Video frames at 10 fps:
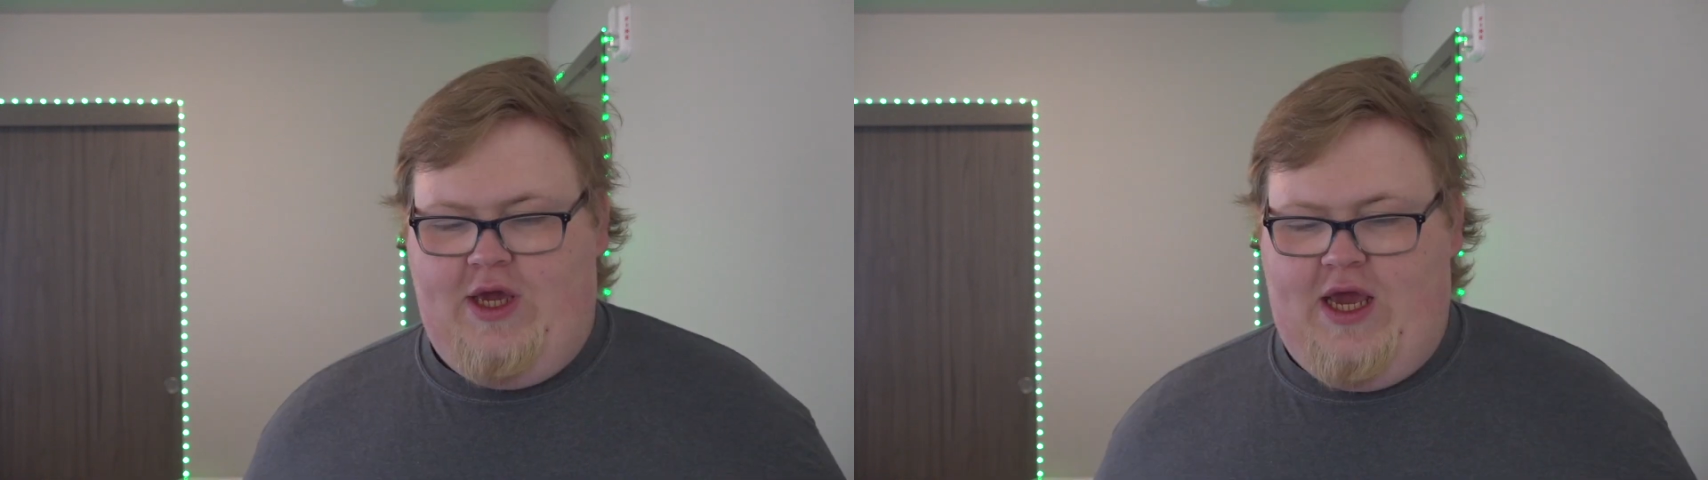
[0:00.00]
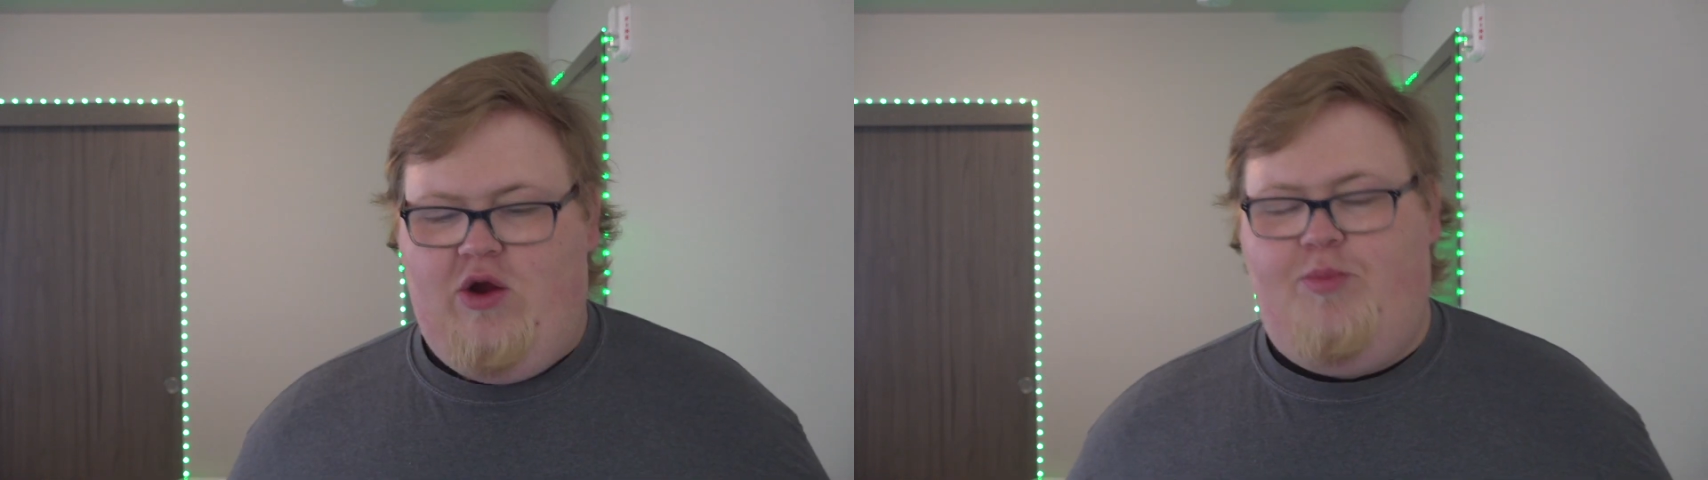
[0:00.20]

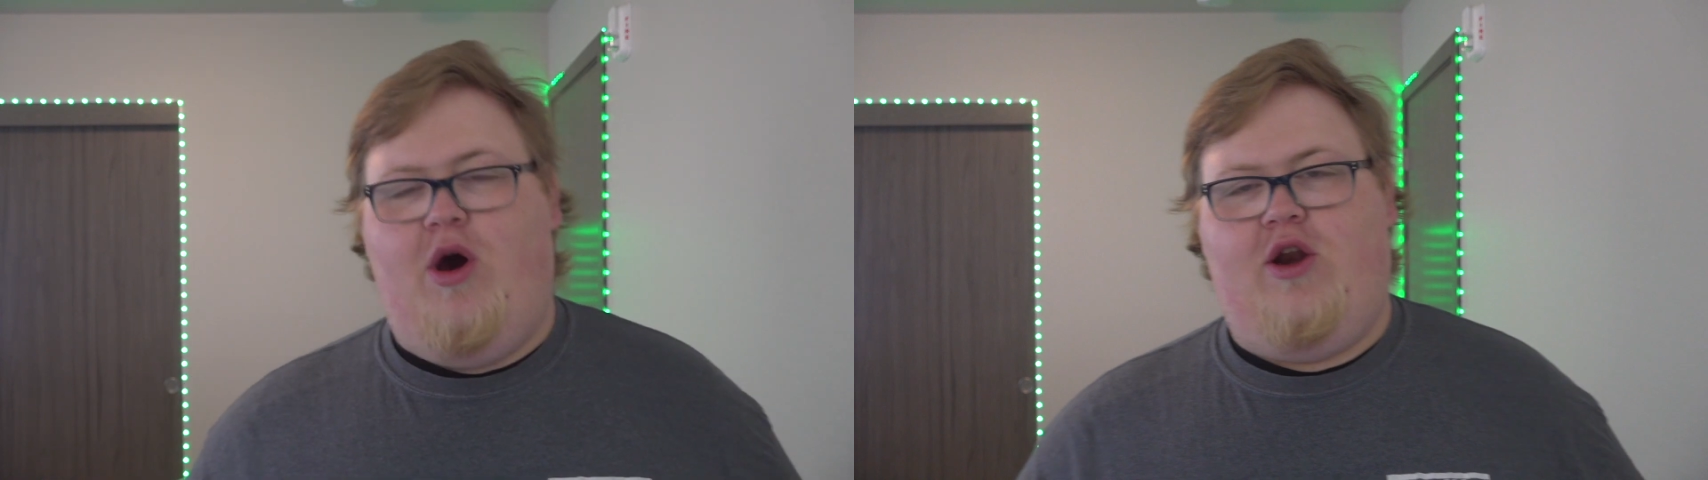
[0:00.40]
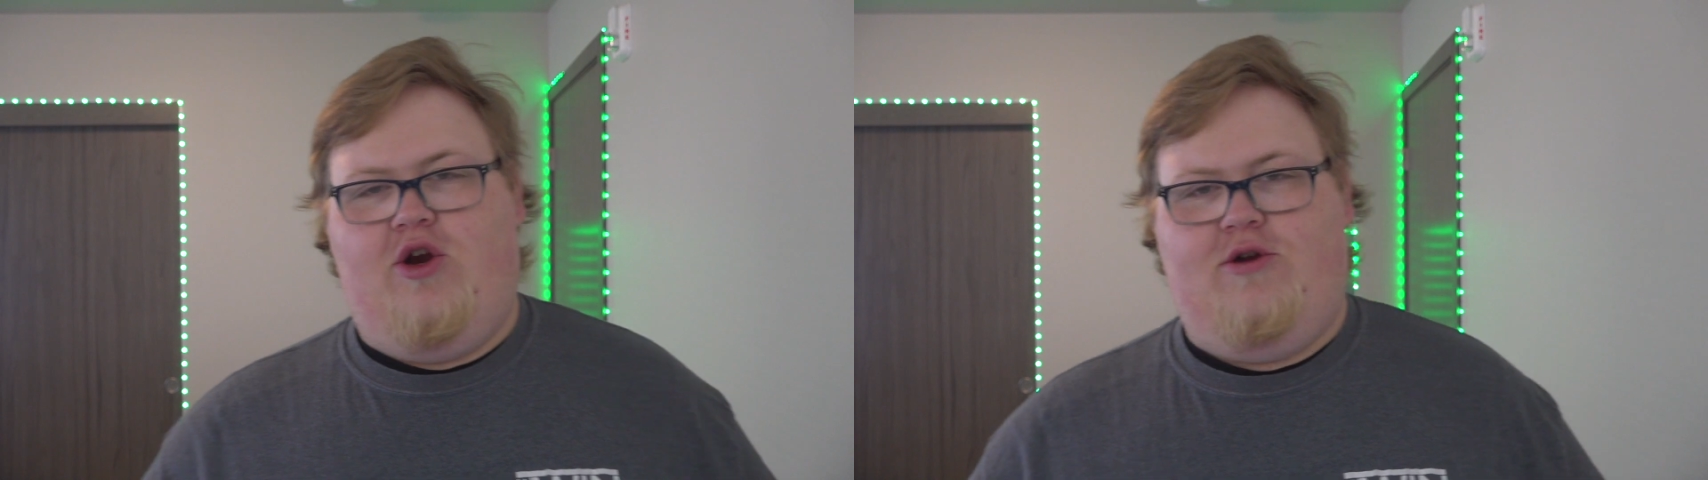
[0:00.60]
Harry
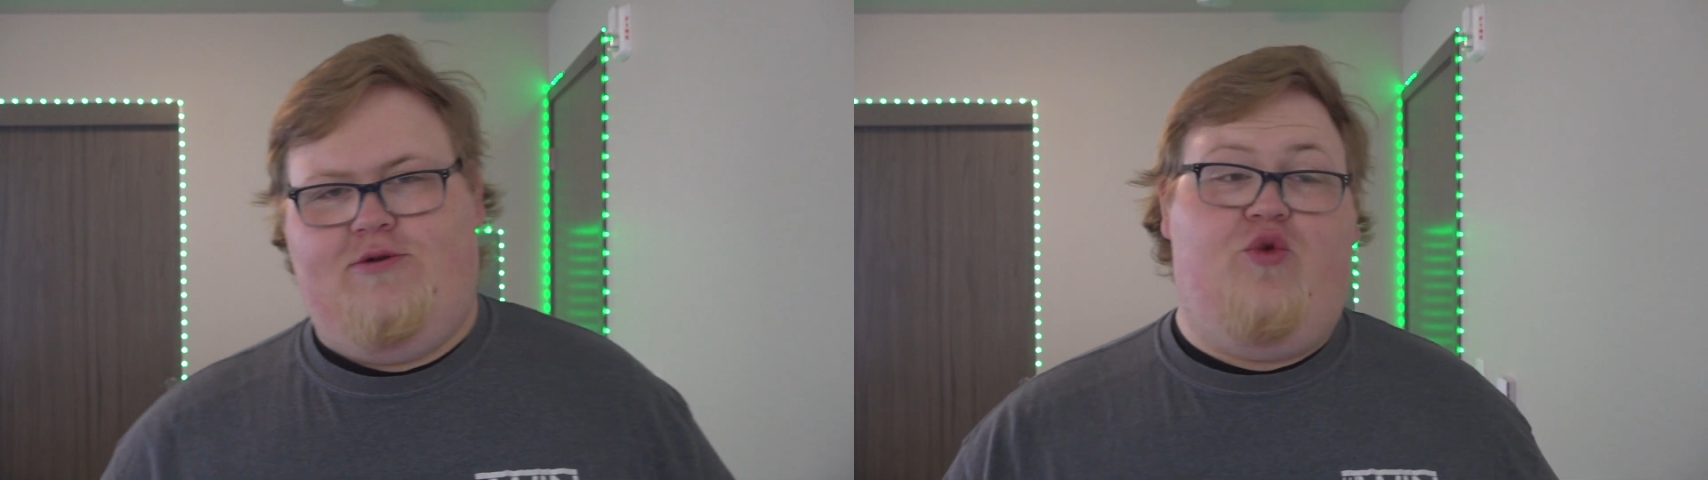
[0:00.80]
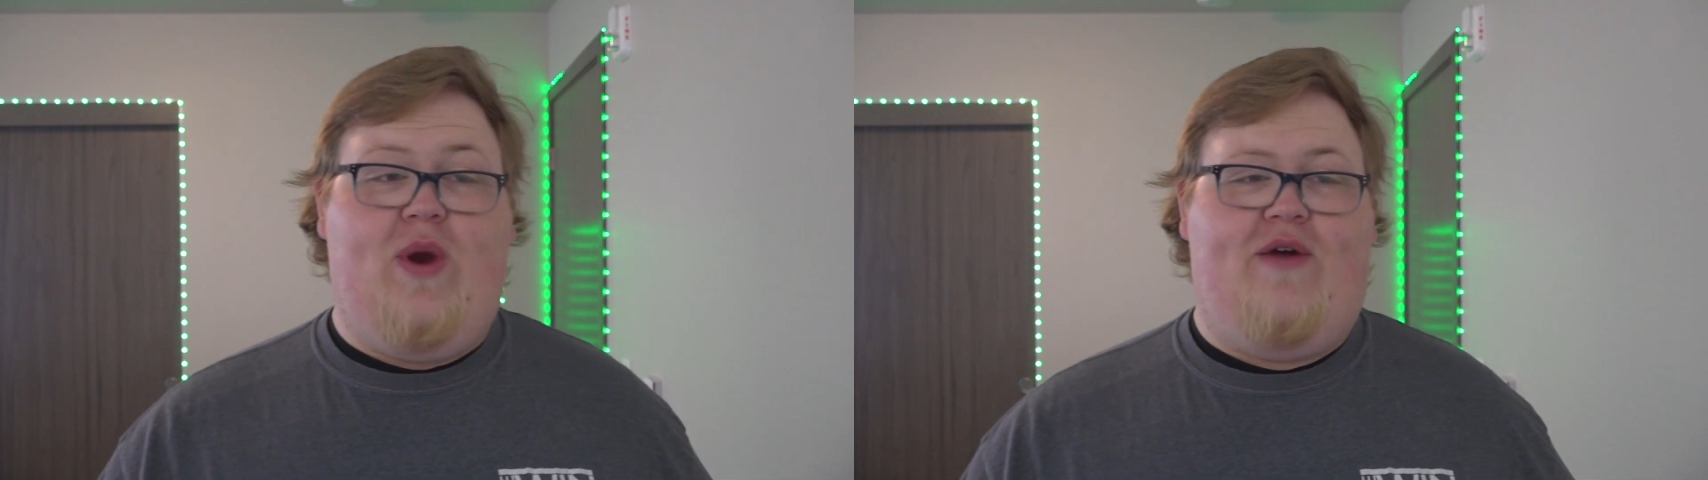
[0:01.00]
Potter,
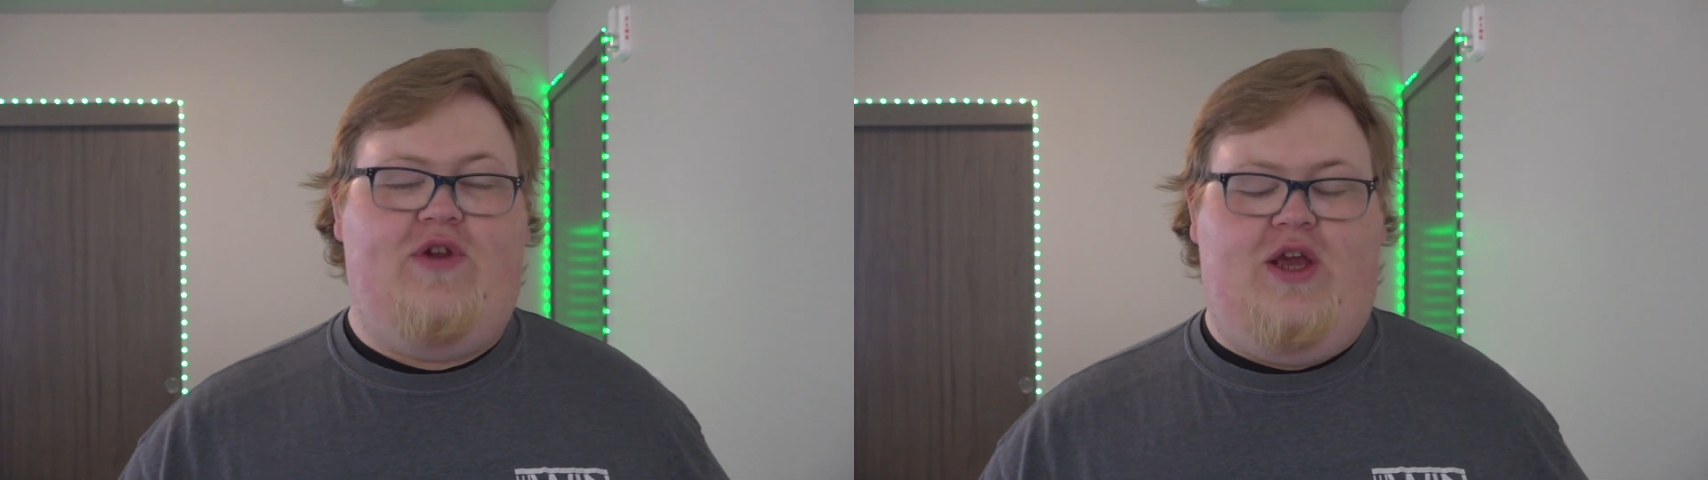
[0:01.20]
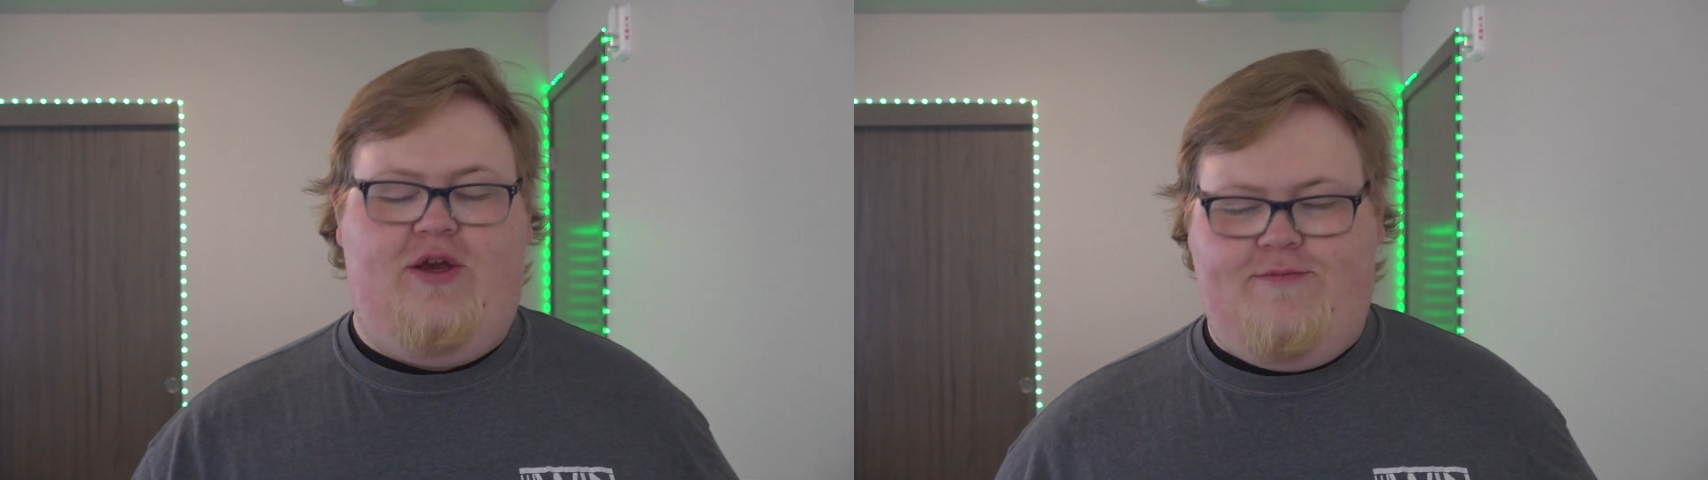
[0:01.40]

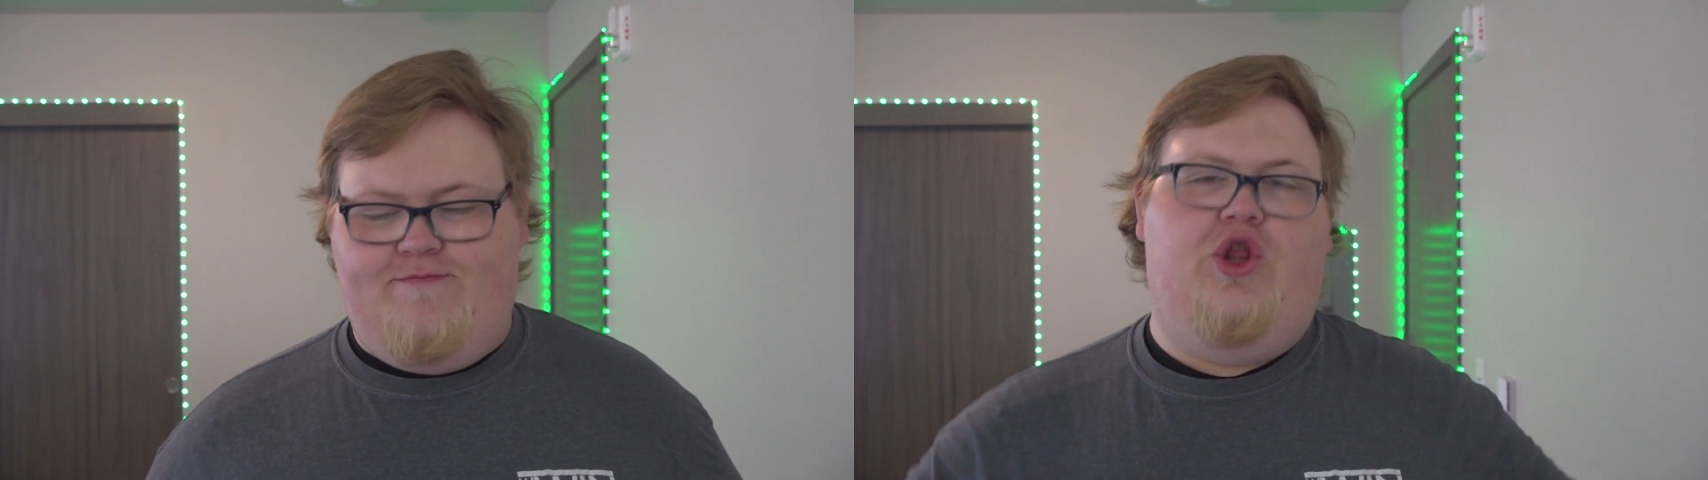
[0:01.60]
Gravity,